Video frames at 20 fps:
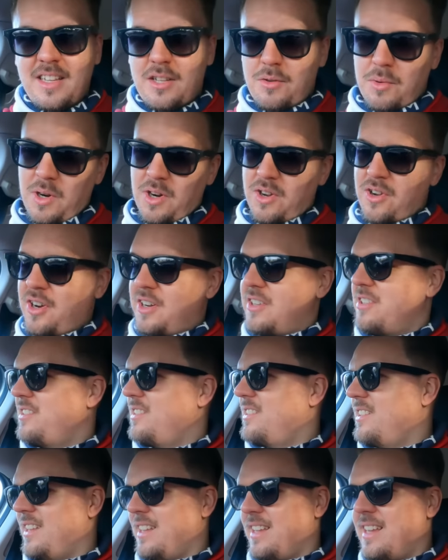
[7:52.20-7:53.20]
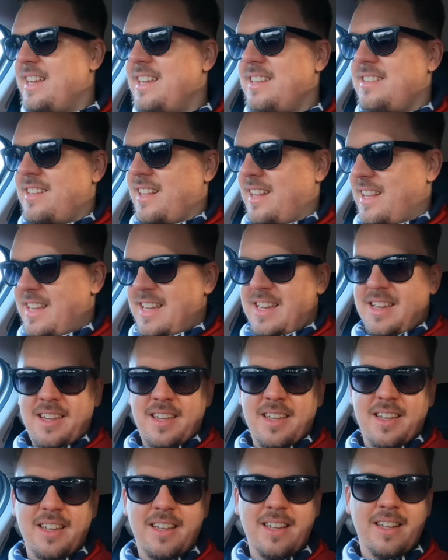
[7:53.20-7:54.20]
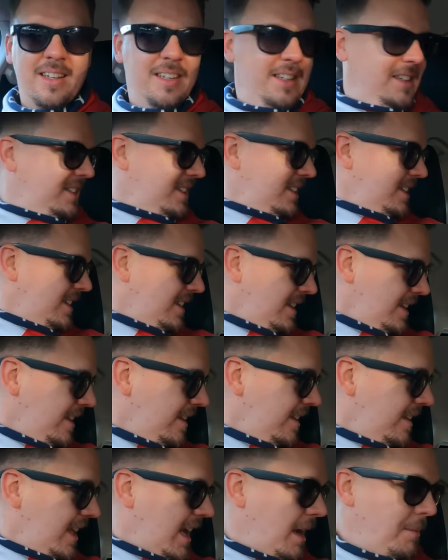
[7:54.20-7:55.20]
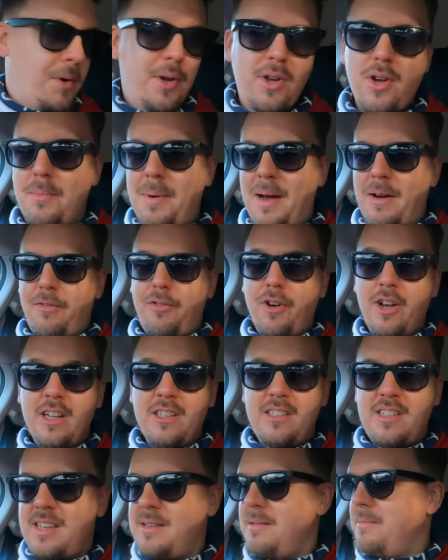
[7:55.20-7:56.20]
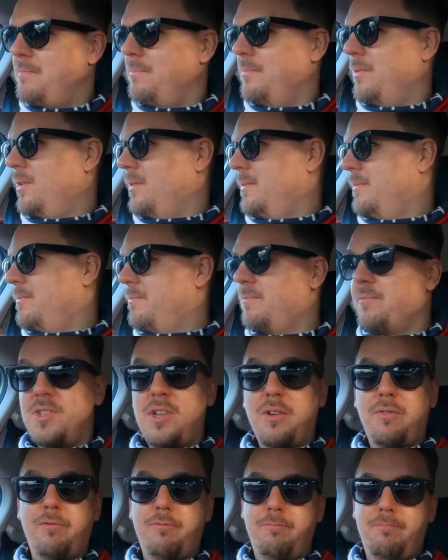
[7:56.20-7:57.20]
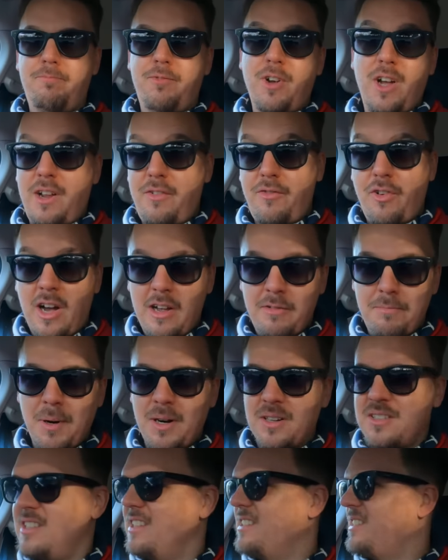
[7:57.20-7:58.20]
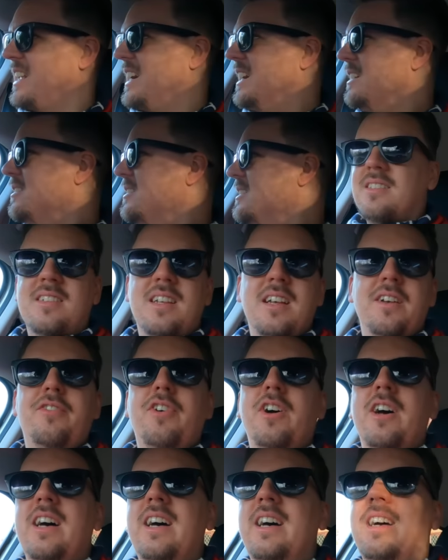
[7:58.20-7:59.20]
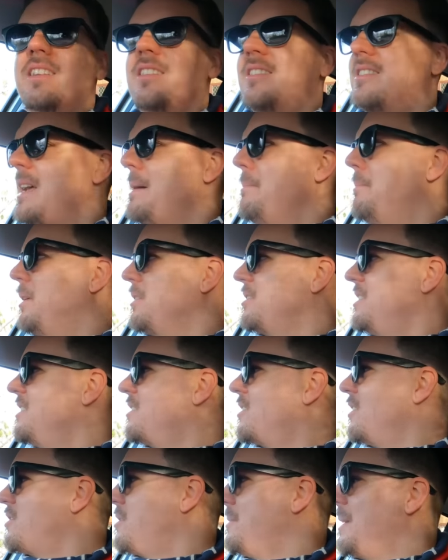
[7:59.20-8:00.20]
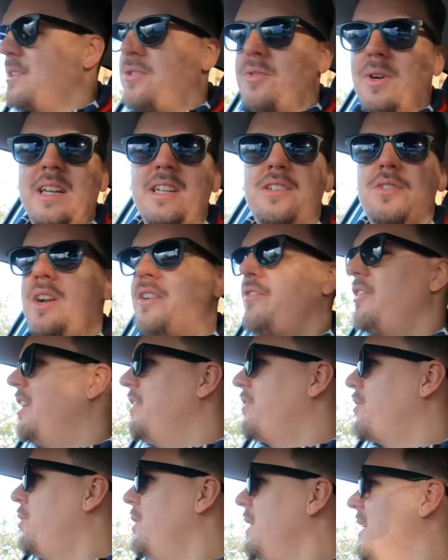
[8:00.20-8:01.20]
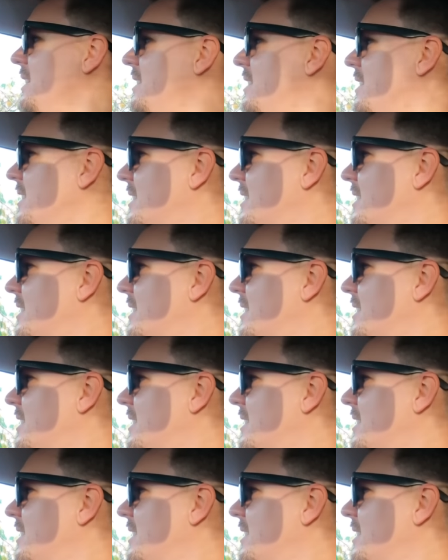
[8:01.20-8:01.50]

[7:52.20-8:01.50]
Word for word: This would have cost easily, I've probably got about thirty to thirty-five boxes now. So if uh, ten boxes cost about twenty, twenty-five quid,